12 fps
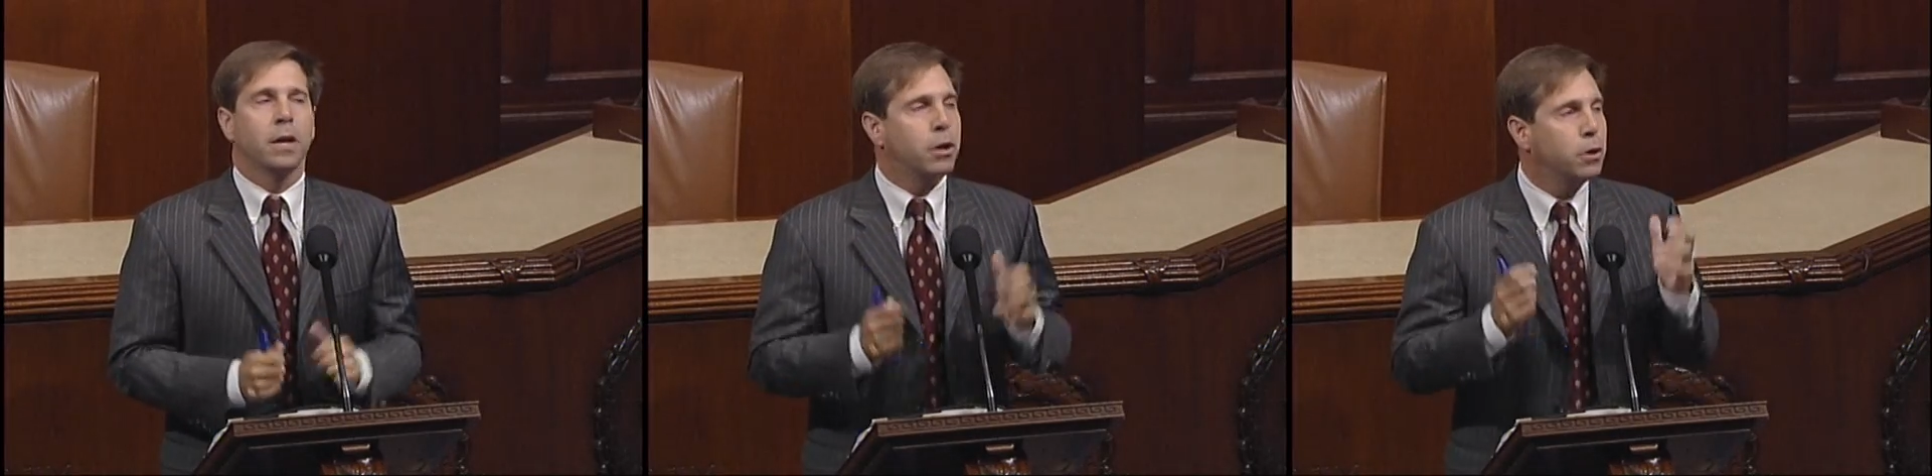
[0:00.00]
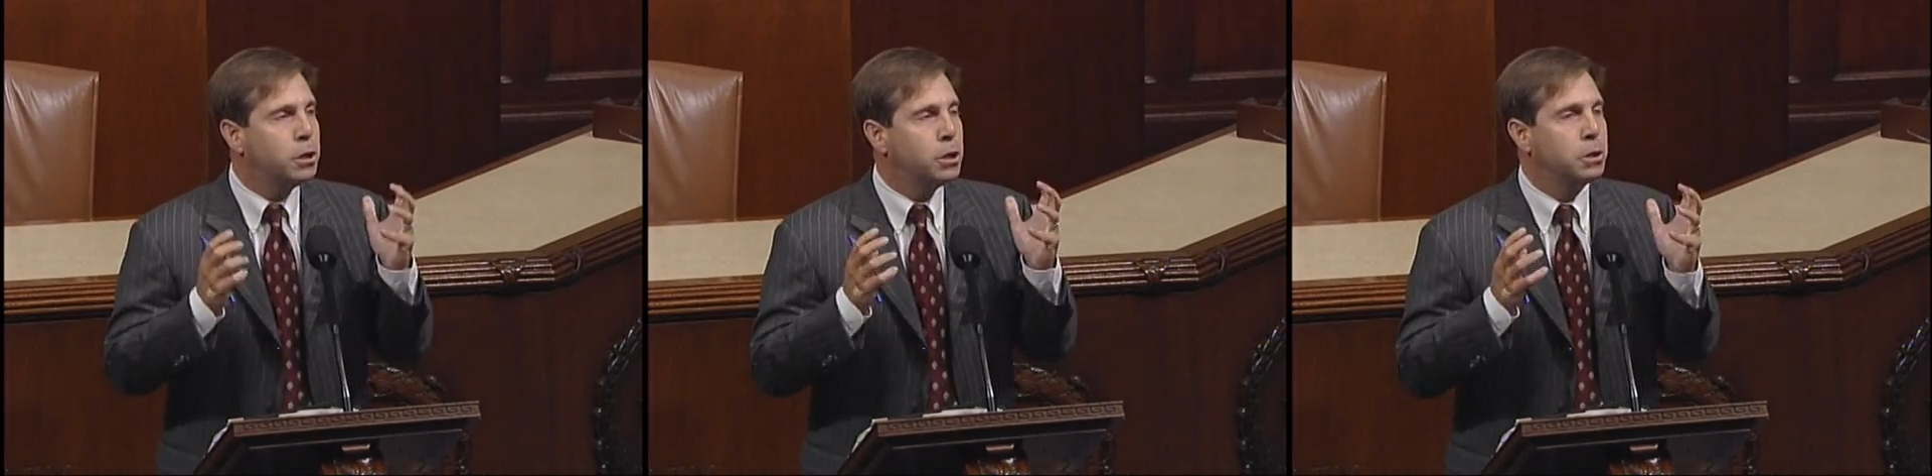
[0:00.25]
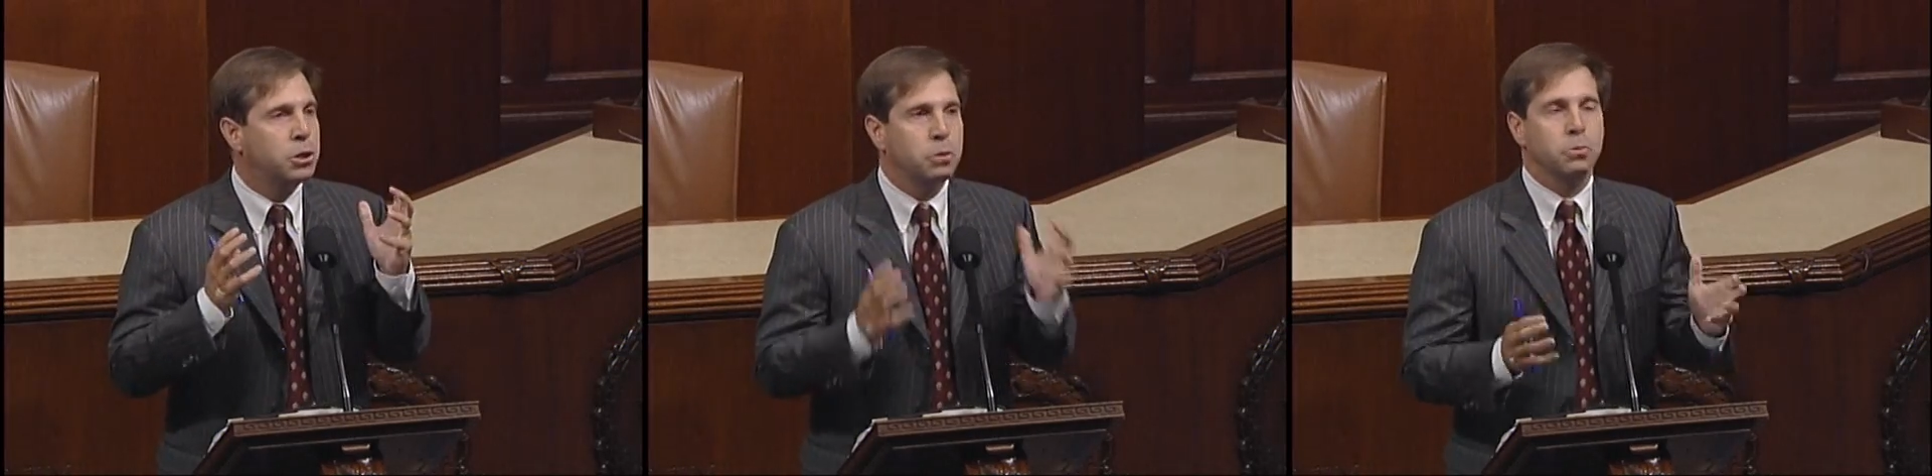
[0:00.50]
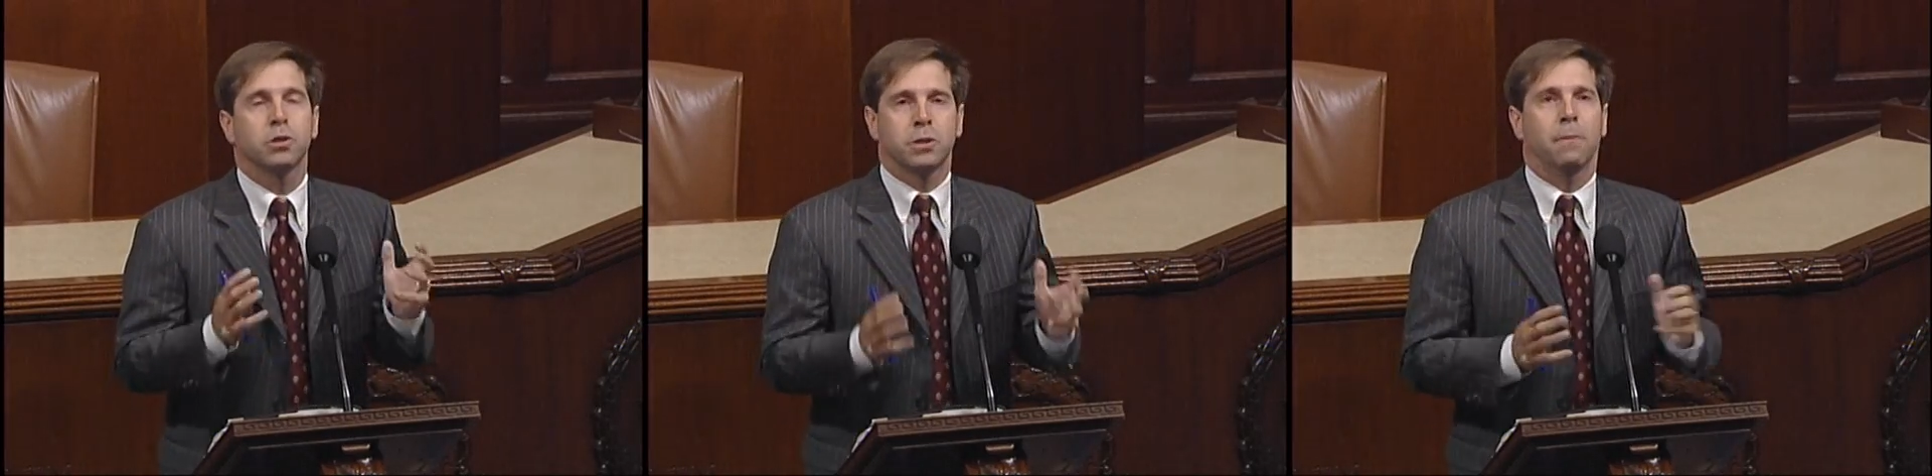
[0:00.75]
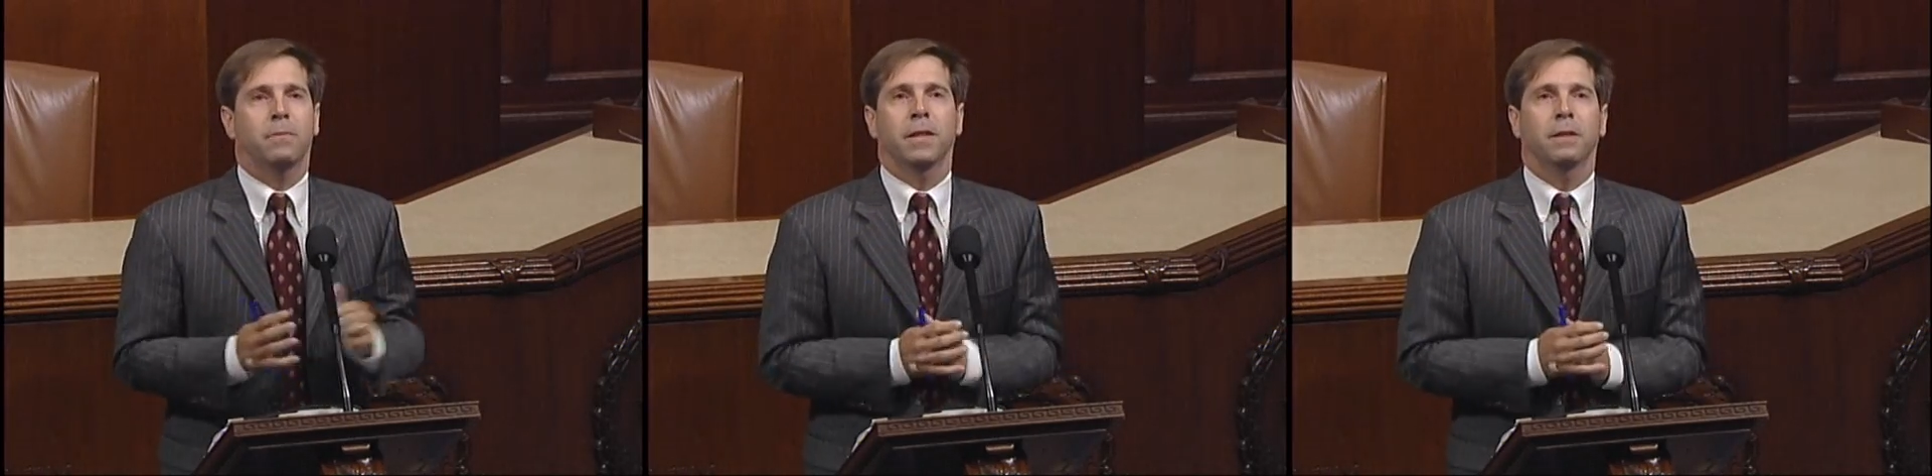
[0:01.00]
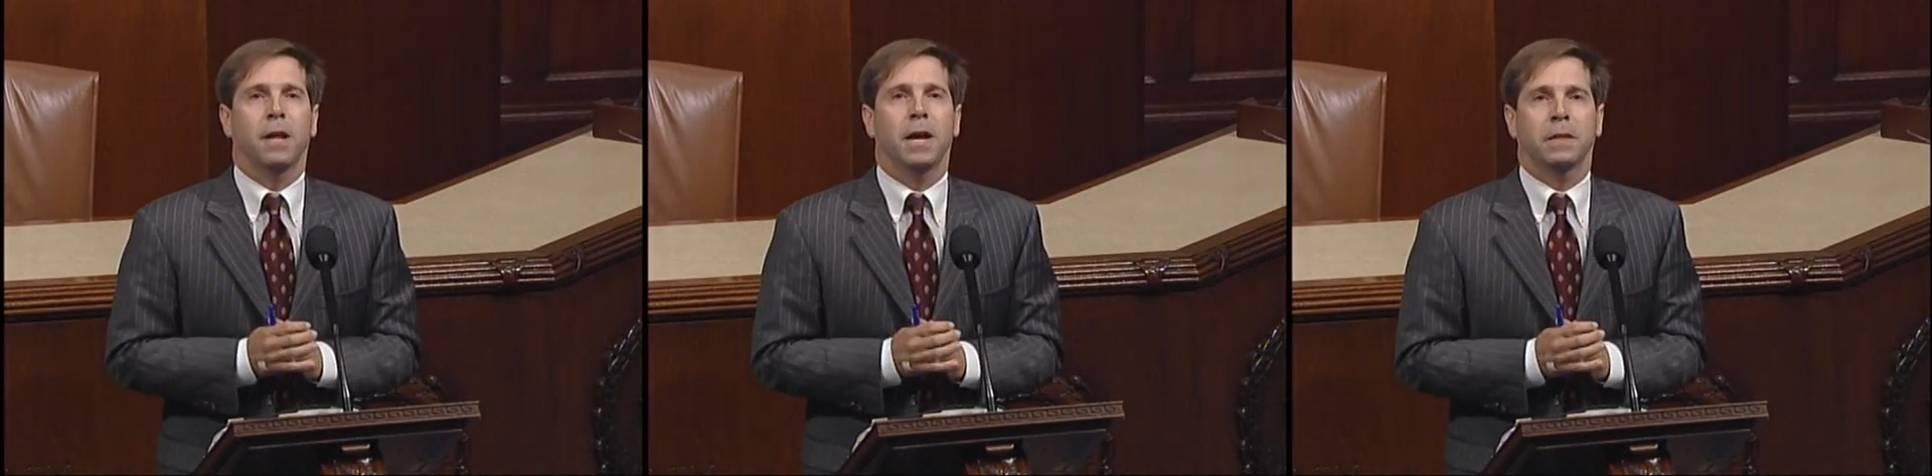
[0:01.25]
could you do
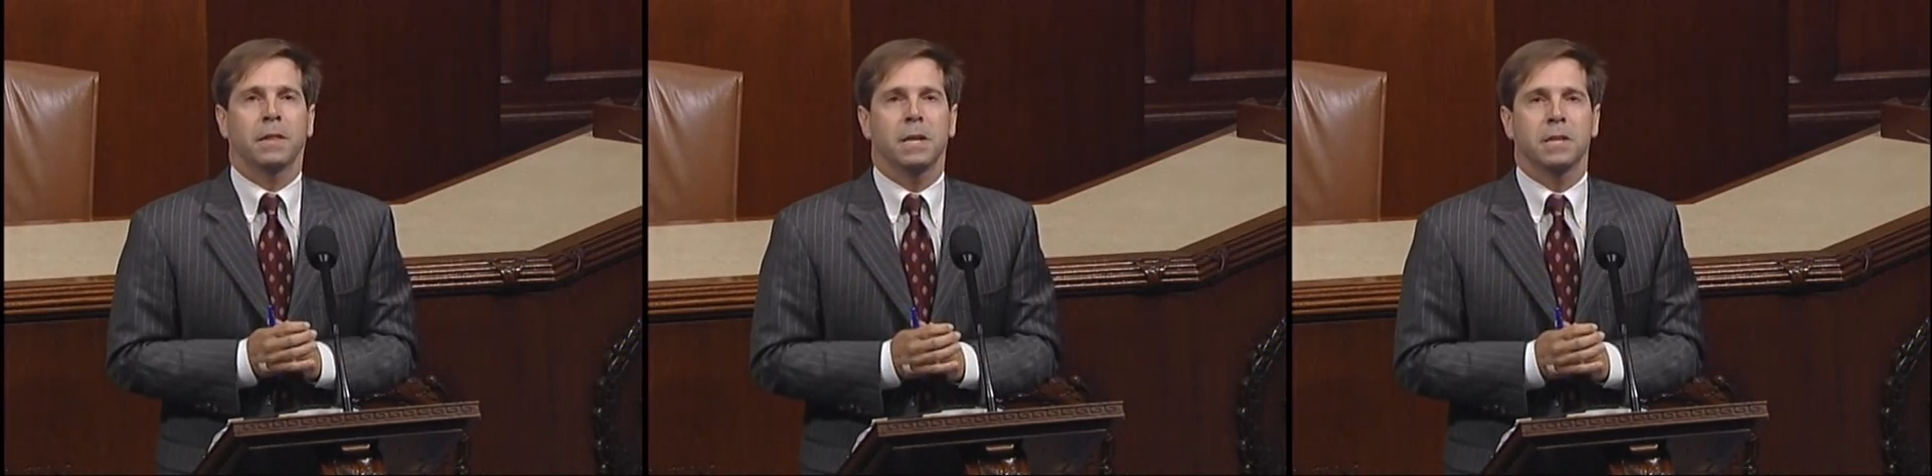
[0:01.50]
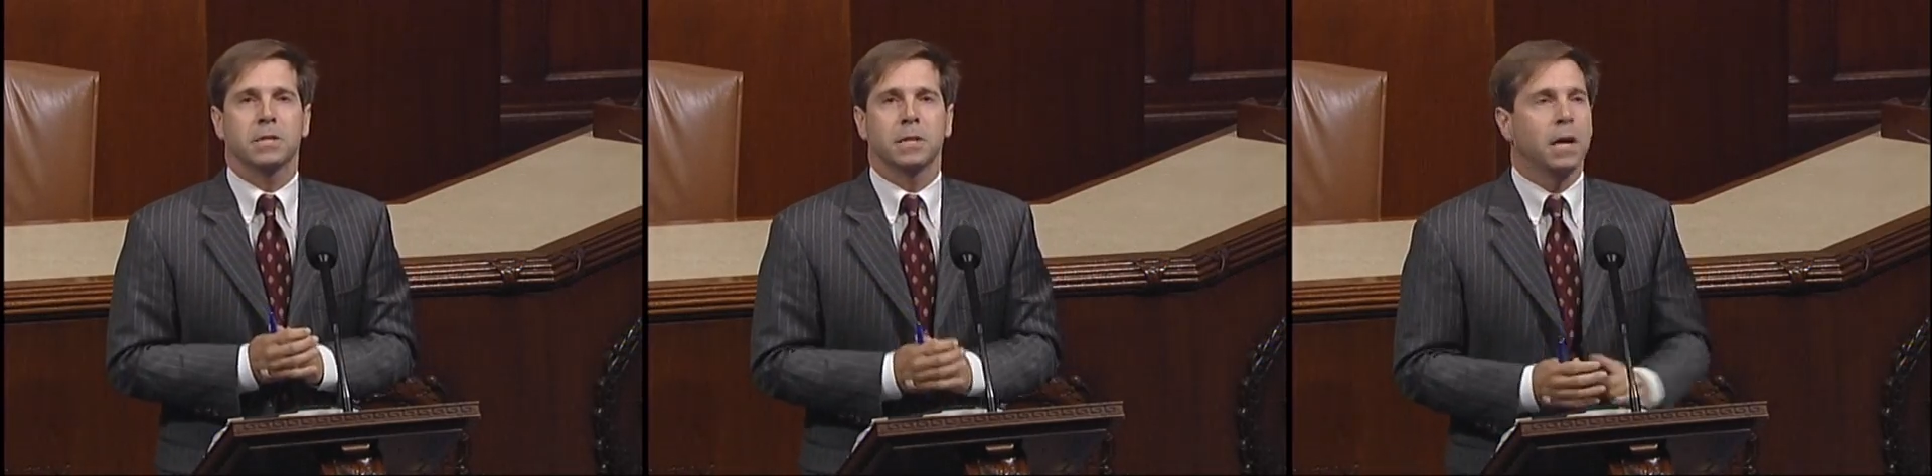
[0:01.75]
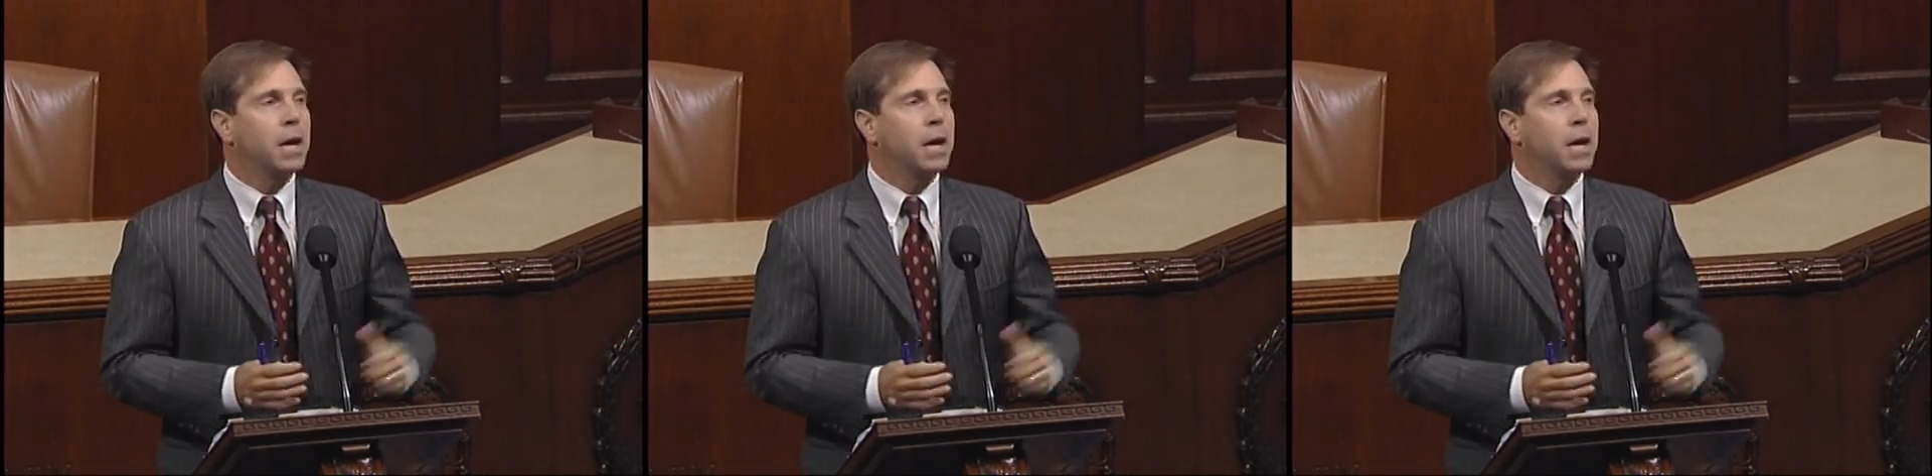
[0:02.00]
something like this,